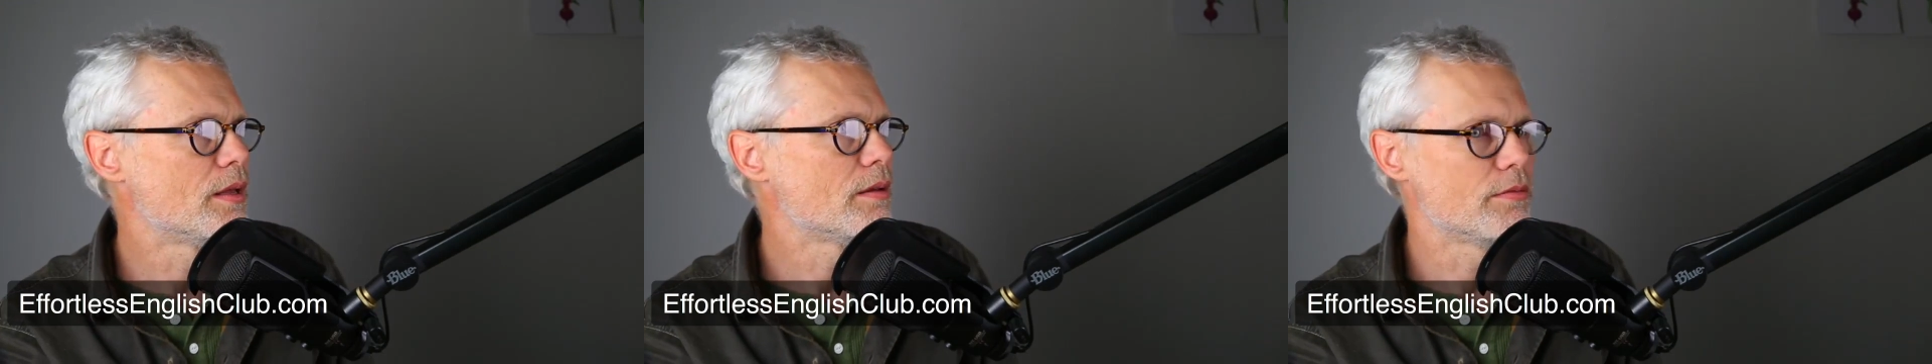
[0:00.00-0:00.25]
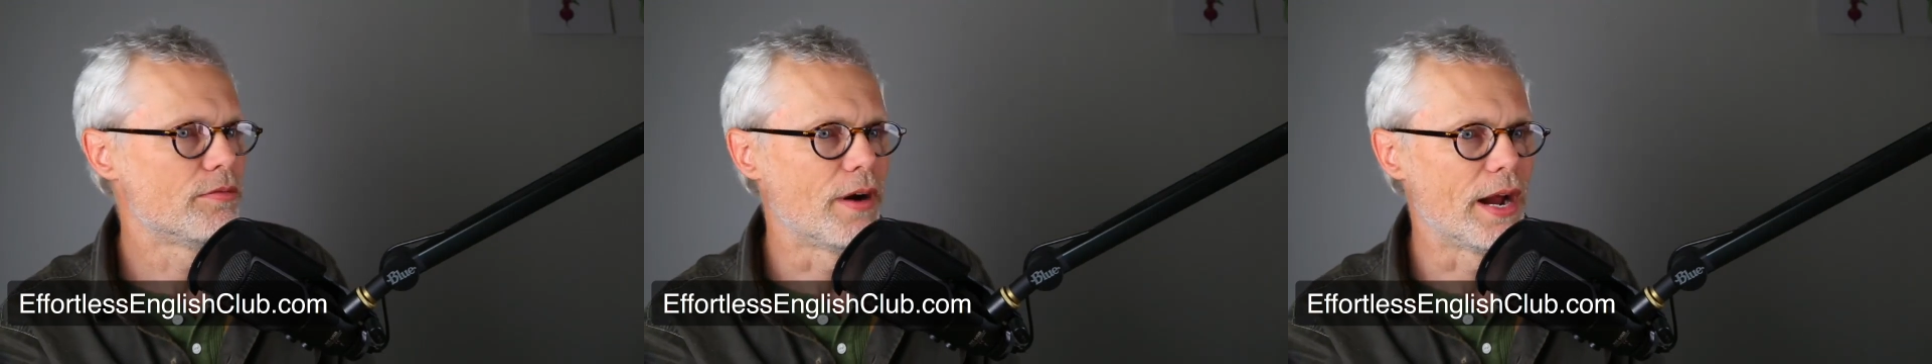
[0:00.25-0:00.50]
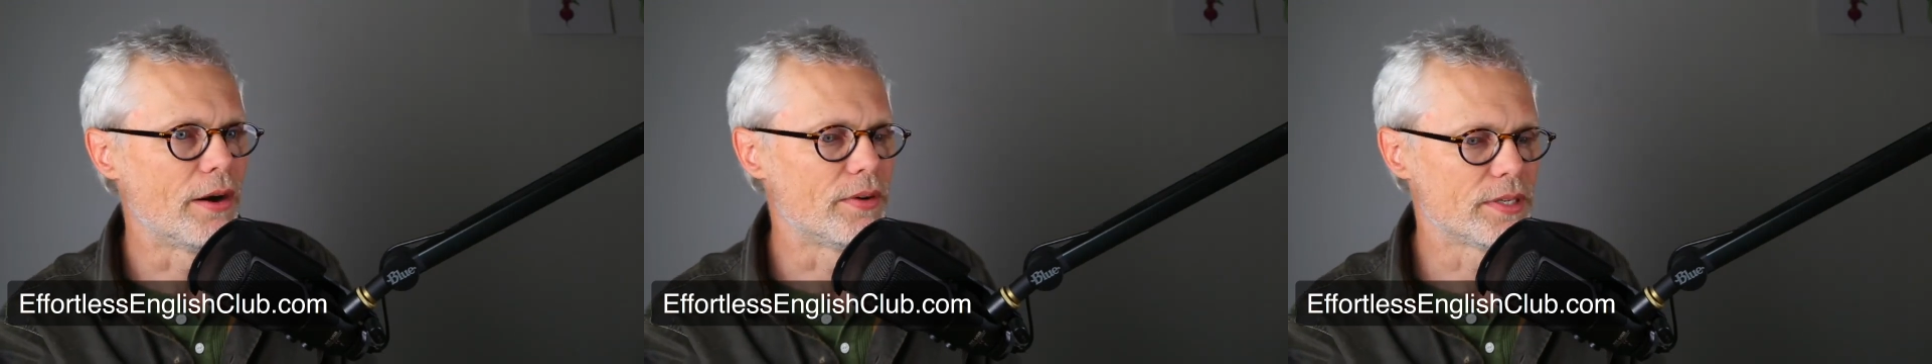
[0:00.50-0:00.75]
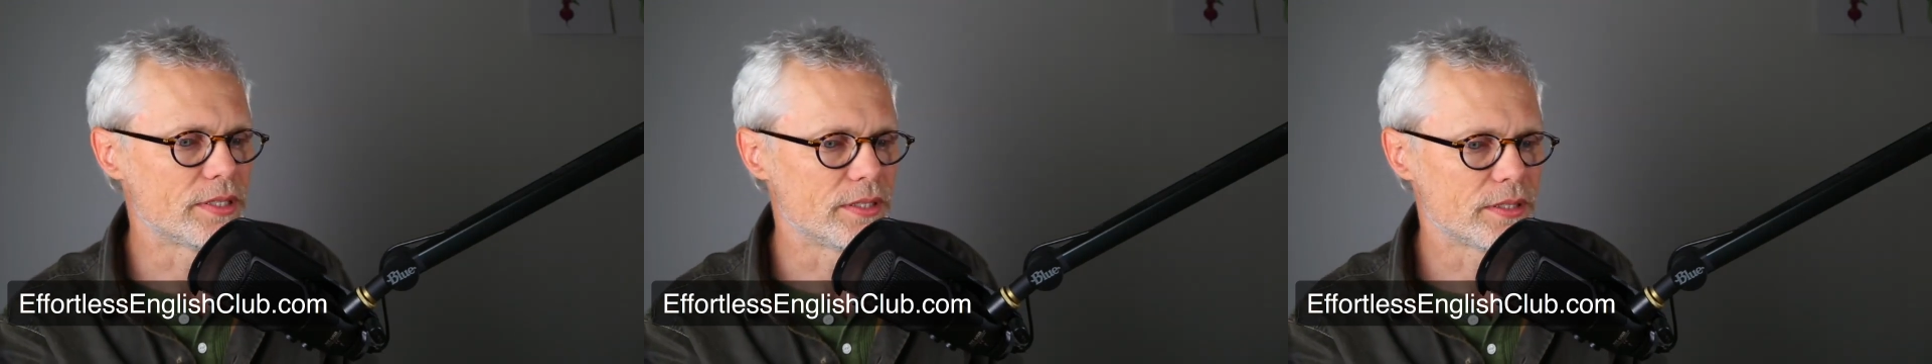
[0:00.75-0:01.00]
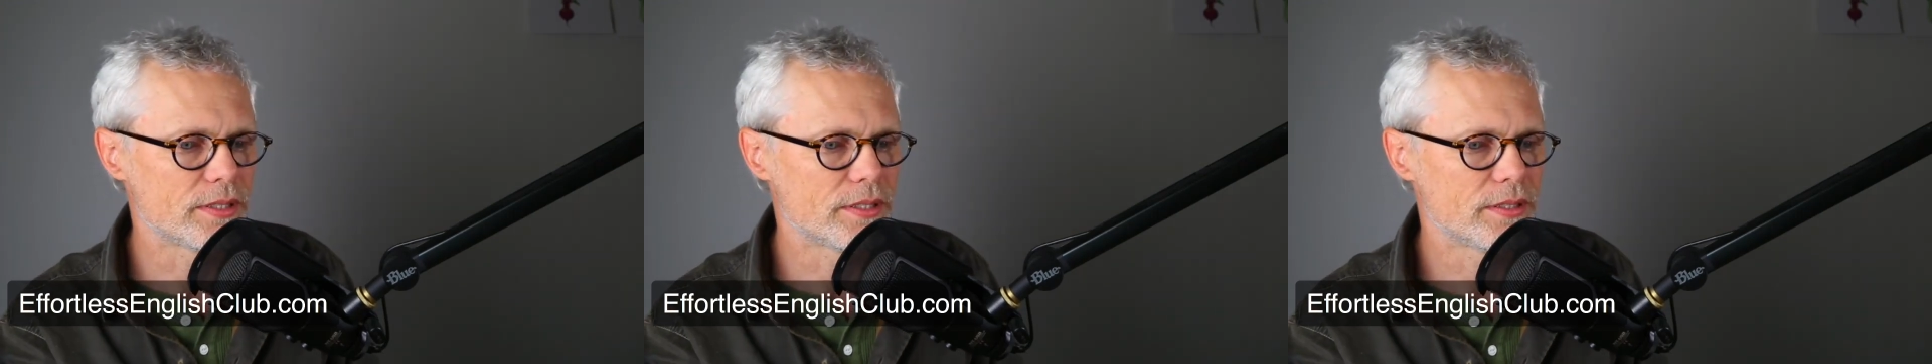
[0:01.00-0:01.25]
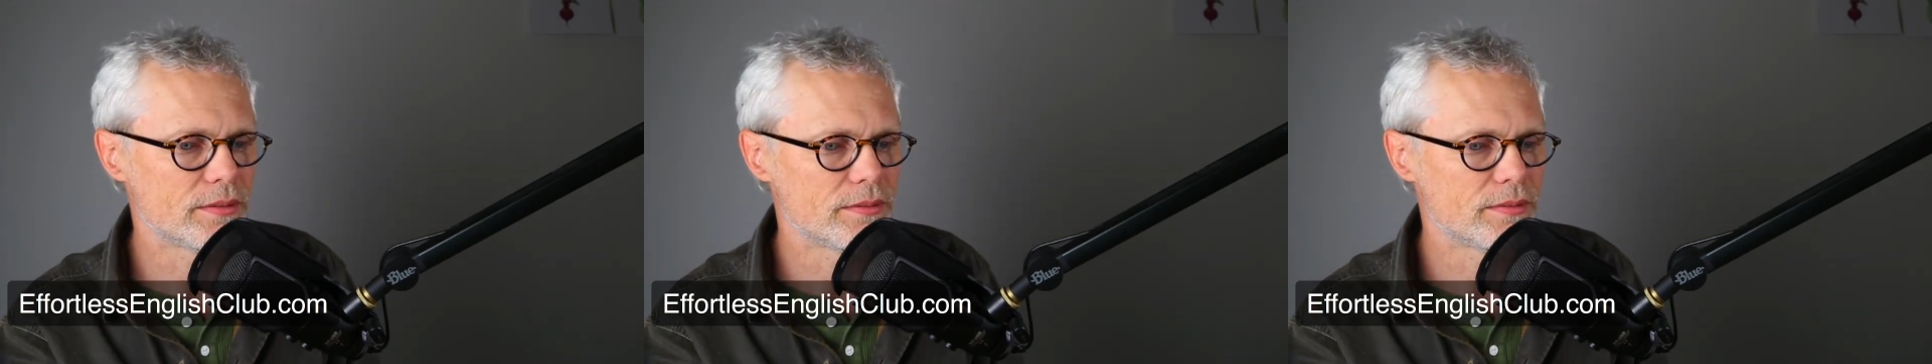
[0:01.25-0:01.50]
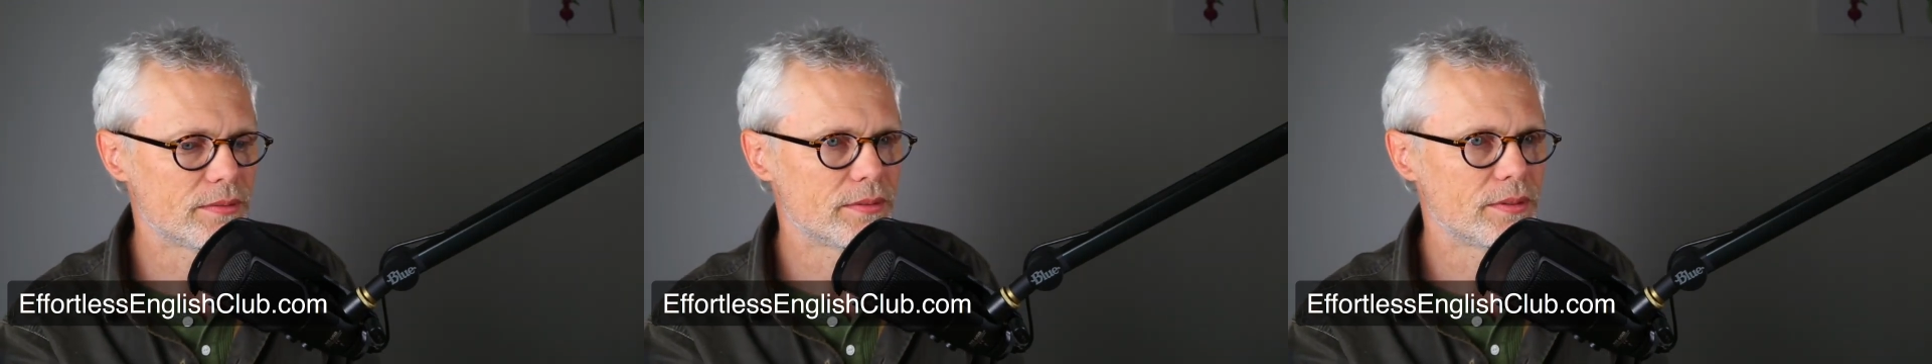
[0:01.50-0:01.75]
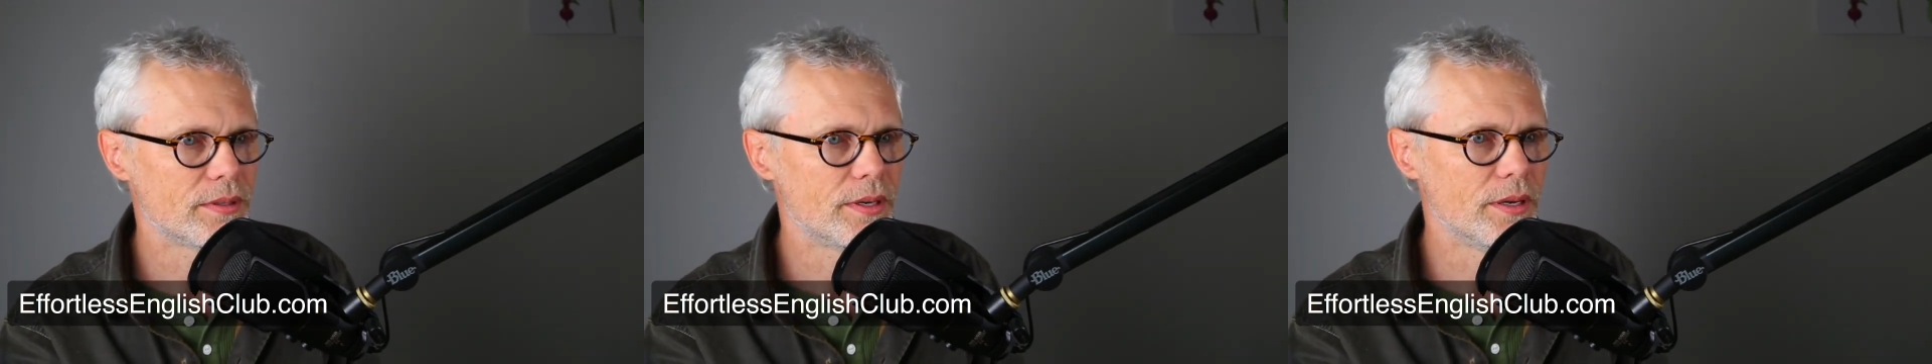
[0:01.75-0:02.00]
viruses,
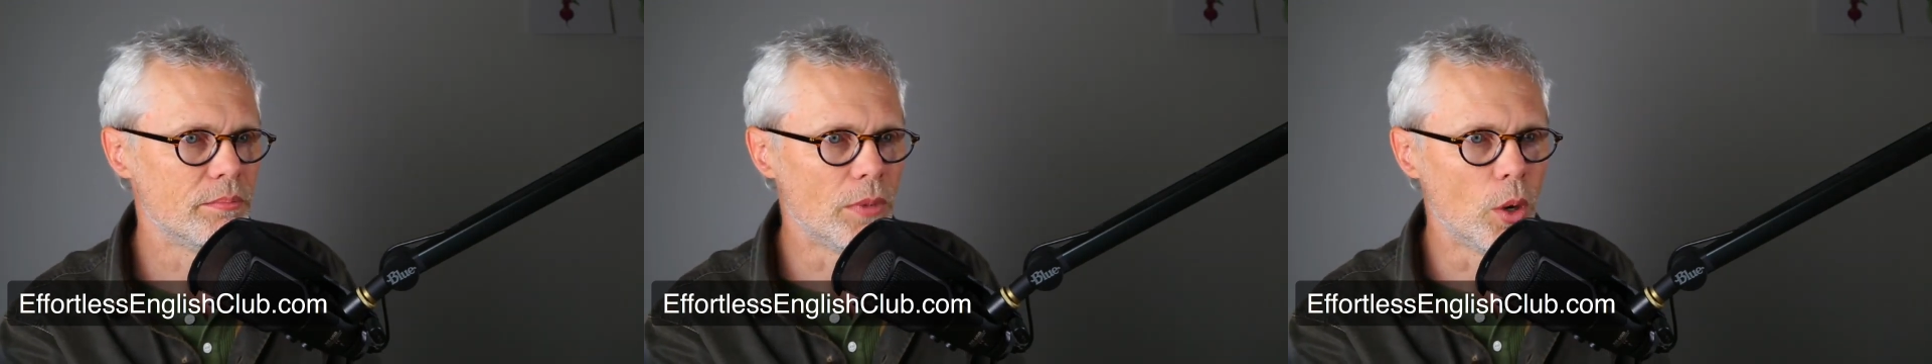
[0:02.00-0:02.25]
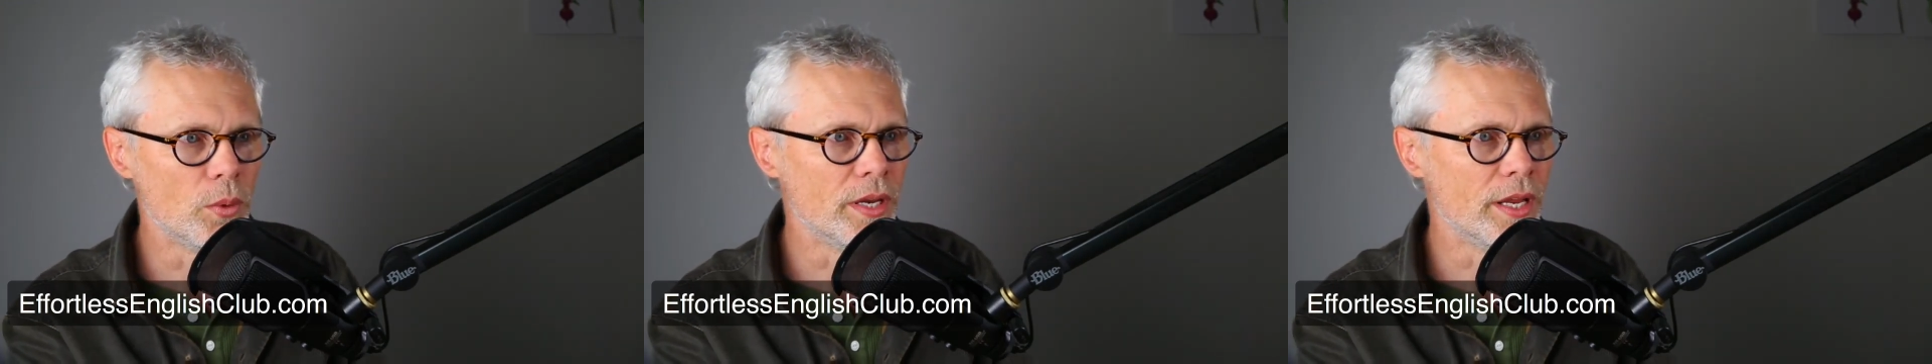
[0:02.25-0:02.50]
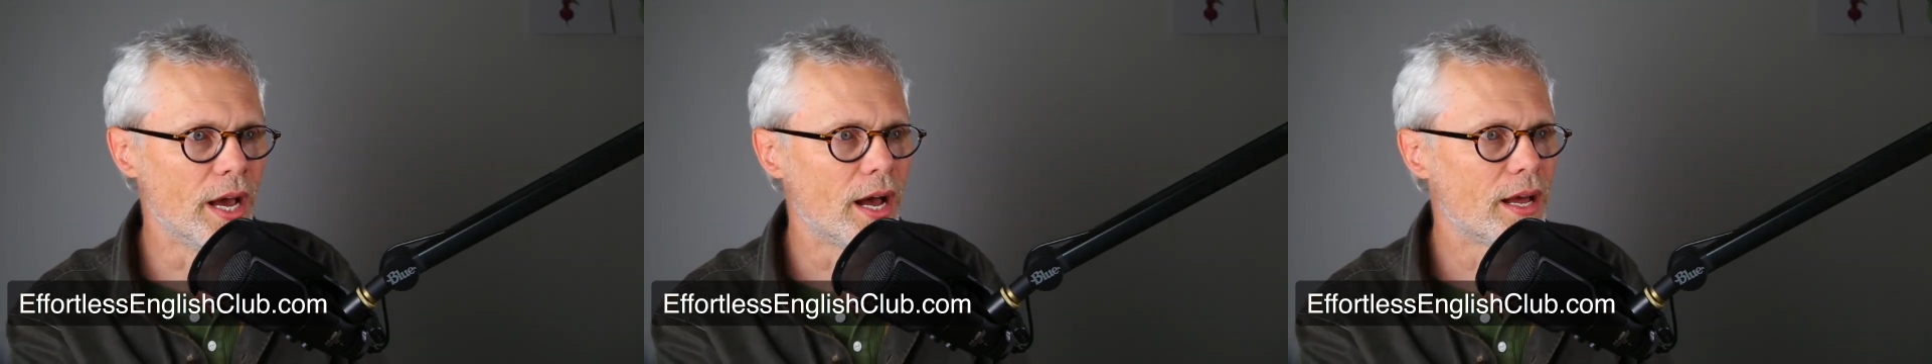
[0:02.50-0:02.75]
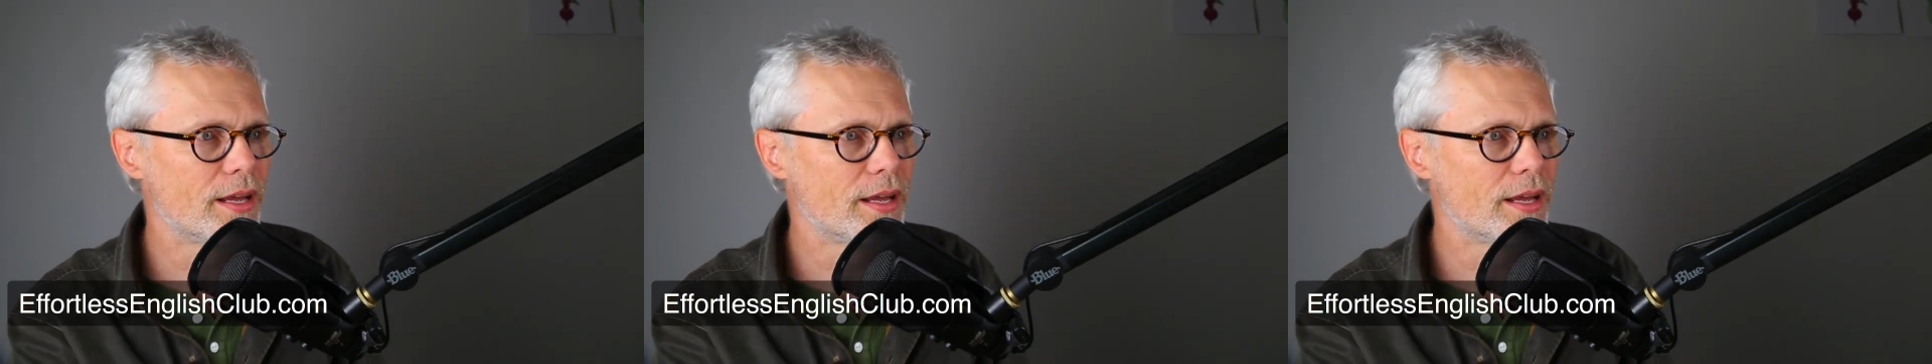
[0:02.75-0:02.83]
pneumonia,